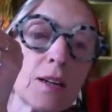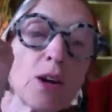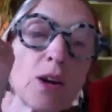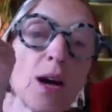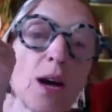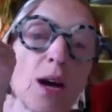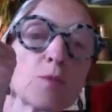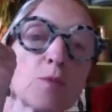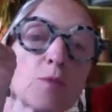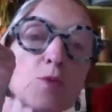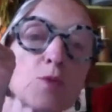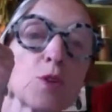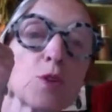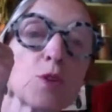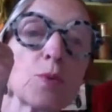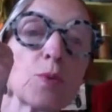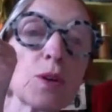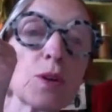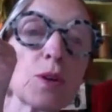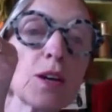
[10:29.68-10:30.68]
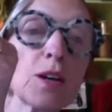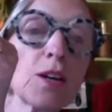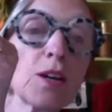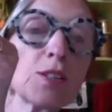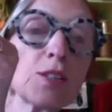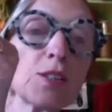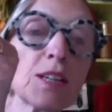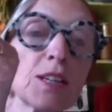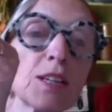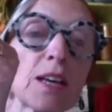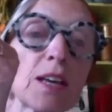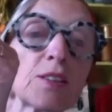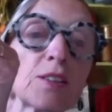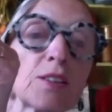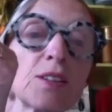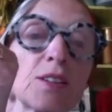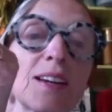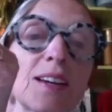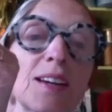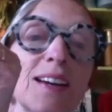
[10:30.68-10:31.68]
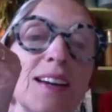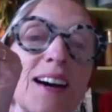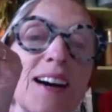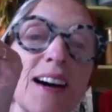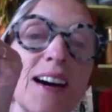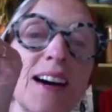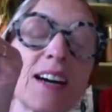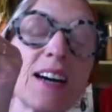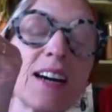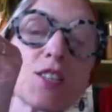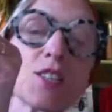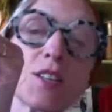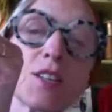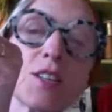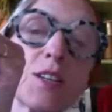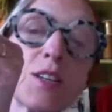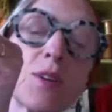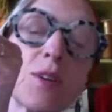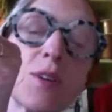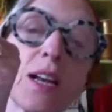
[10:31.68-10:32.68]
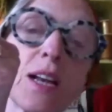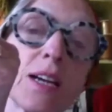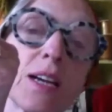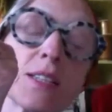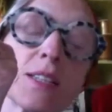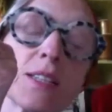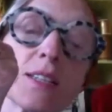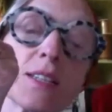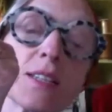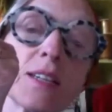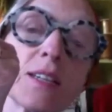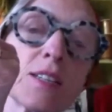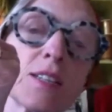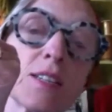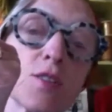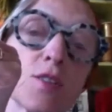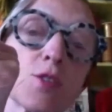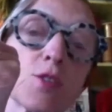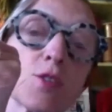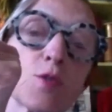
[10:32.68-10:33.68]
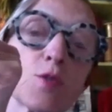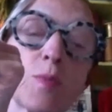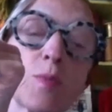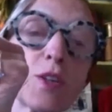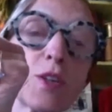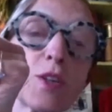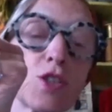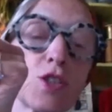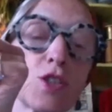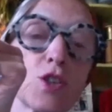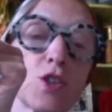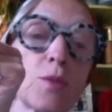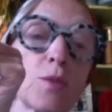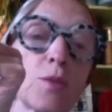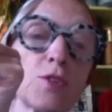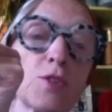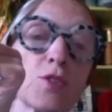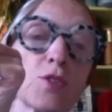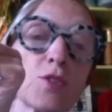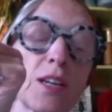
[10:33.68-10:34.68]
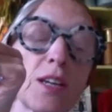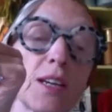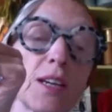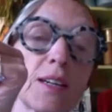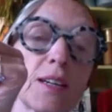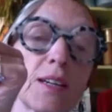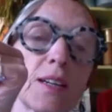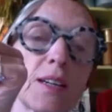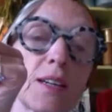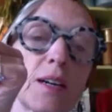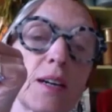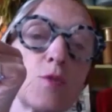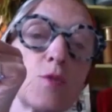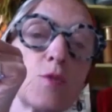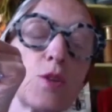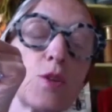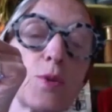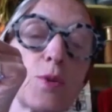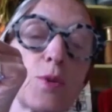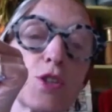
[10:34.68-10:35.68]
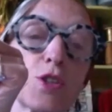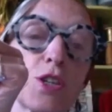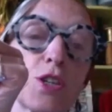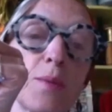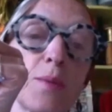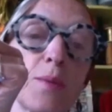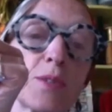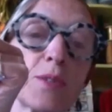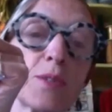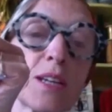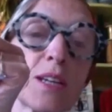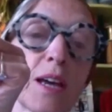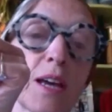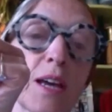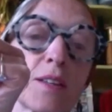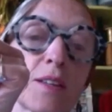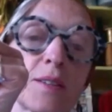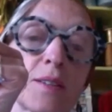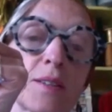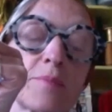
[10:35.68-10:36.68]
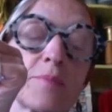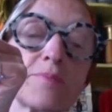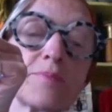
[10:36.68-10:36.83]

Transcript: and what happens when you put colour together, I suddenly realised it's also about geometry and when you put shapes together.